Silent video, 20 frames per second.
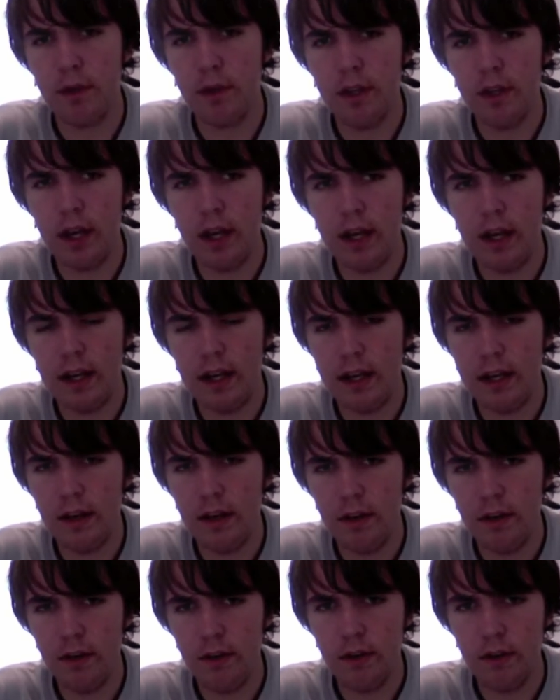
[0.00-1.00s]
I had
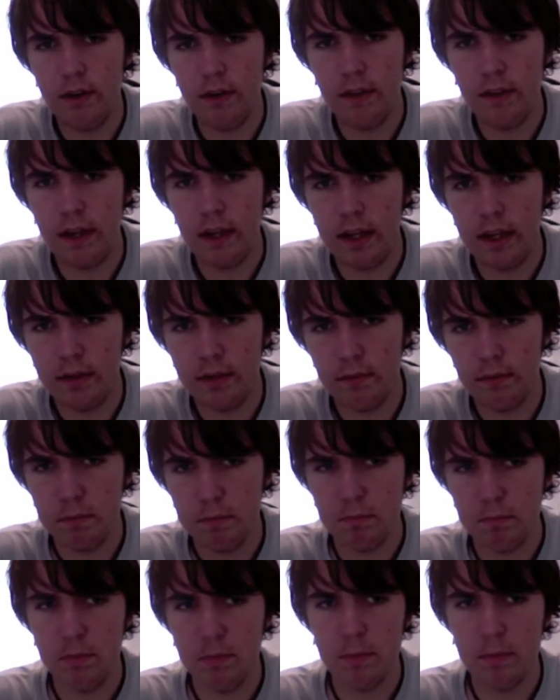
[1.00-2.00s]
heard good things
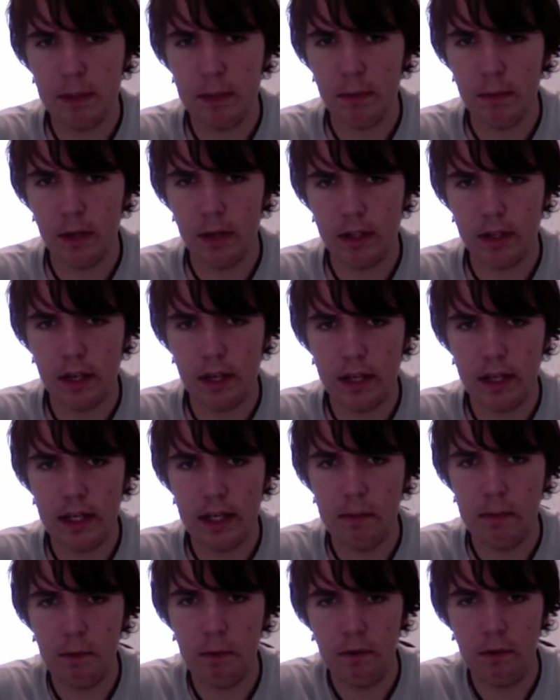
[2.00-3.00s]
from people on the
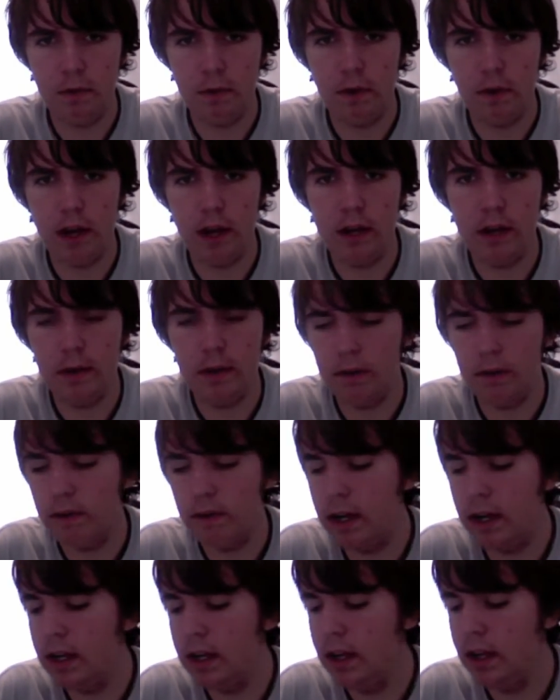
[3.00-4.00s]
team who'd tried it
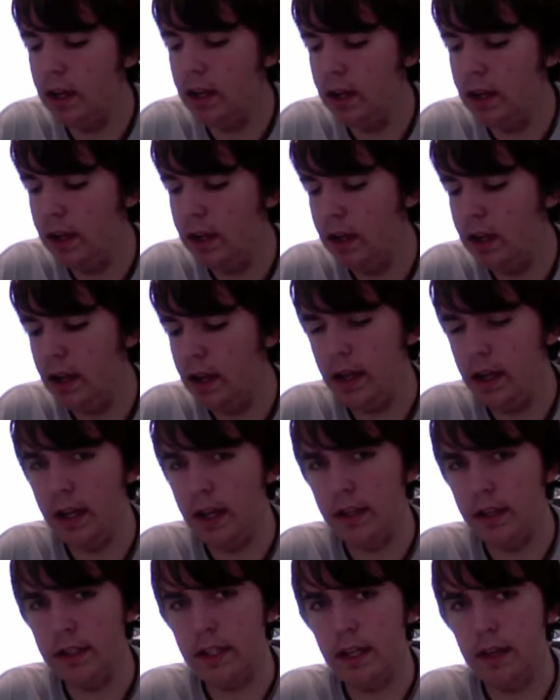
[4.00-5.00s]
already, and they
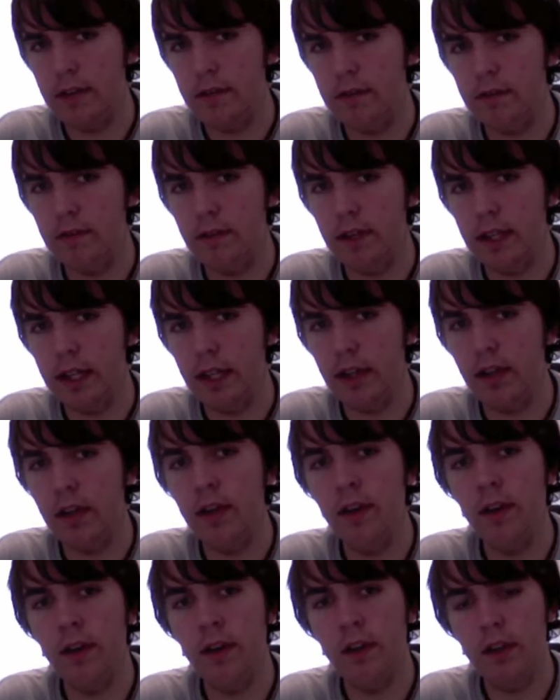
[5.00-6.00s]
all said it was really good.
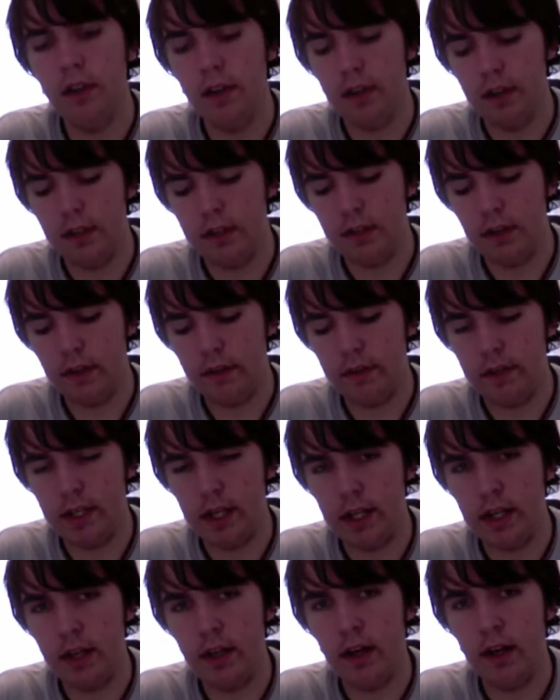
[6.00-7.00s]
So I went ahead
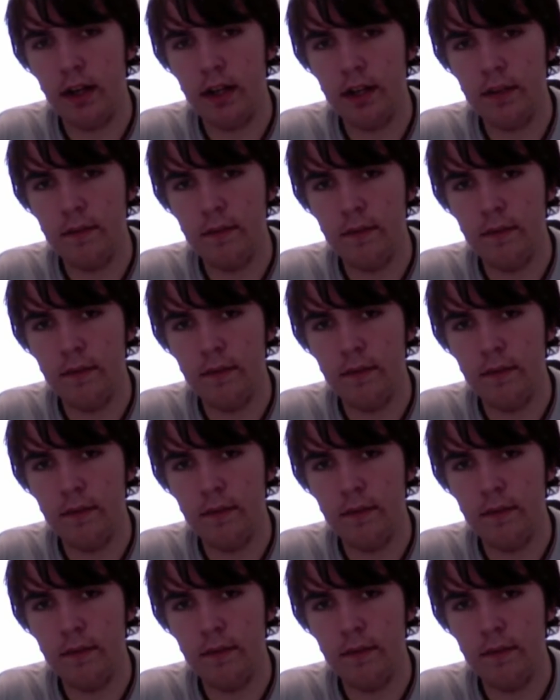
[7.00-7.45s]
and got it.